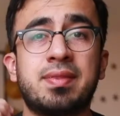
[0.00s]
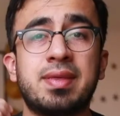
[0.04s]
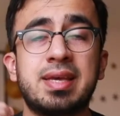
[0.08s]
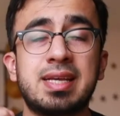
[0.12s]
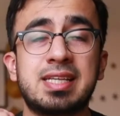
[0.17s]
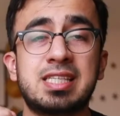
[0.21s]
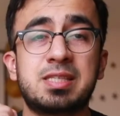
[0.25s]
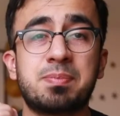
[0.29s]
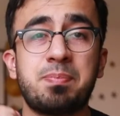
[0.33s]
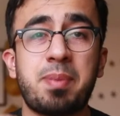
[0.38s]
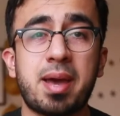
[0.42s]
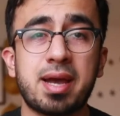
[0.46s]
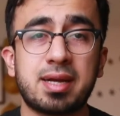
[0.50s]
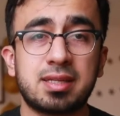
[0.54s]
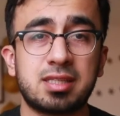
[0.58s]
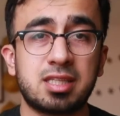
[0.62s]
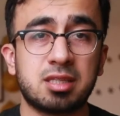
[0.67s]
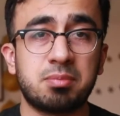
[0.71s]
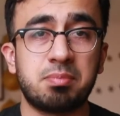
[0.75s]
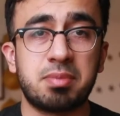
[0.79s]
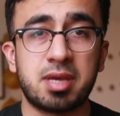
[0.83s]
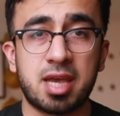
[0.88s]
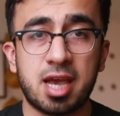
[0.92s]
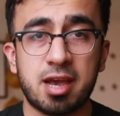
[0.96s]
the
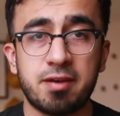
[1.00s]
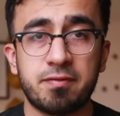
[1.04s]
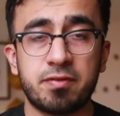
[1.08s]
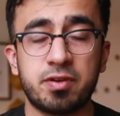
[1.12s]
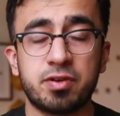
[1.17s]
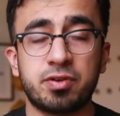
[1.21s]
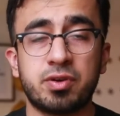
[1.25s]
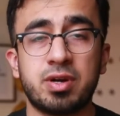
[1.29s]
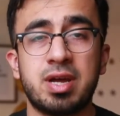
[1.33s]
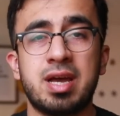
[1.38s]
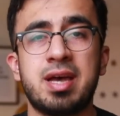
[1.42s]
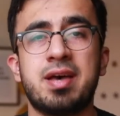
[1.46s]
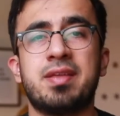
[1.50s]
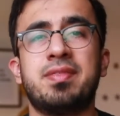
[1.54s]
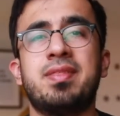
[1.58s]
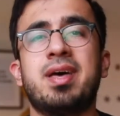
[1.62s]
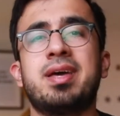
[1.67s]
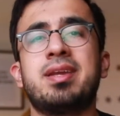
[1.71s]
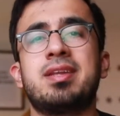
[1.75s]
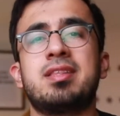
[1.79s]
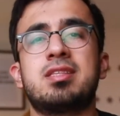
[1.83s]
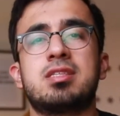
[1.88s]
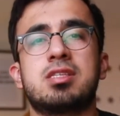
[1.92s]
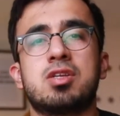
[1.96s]
expected behavior,
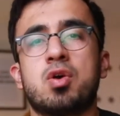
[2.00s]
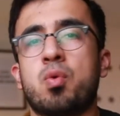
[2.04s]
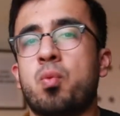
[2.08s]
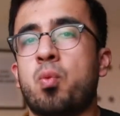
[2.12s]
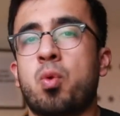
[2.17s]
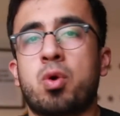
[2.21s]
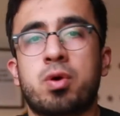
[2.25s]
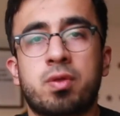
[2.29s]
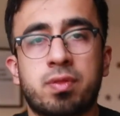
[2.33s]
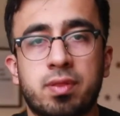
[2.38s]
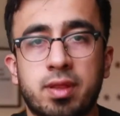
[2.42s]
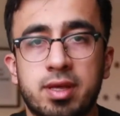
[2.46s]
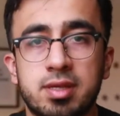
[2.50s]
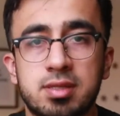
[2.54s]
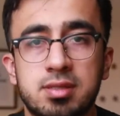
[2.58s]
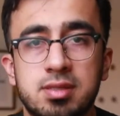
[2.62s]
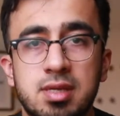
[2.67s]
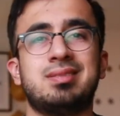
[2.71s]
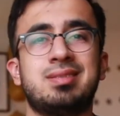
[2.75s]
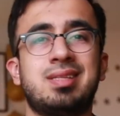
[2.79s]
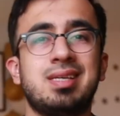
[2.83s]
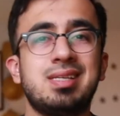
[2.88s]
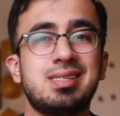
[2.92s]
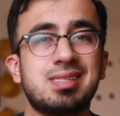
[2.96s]
then it's worthless.
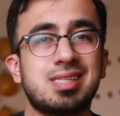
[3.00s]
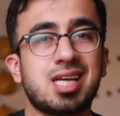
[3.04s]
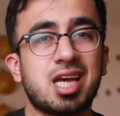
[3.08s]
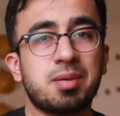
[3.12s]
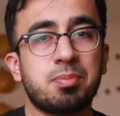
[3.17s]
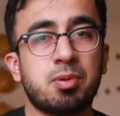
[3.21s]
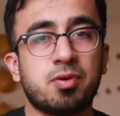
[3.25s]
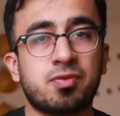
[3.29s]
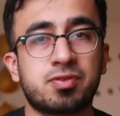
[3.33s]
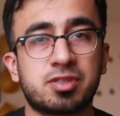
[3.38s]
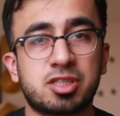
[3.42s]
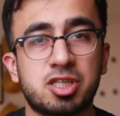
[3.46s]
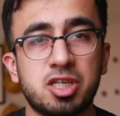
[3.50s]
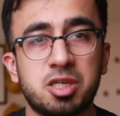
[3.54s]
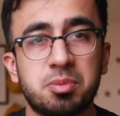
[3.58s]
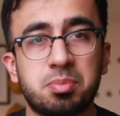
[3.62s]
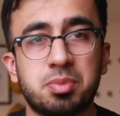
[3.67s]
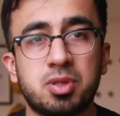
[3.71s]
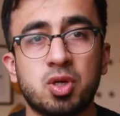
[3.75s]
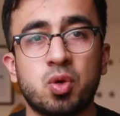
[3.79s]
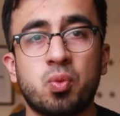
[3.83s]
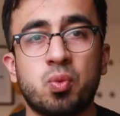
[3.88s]
This type of script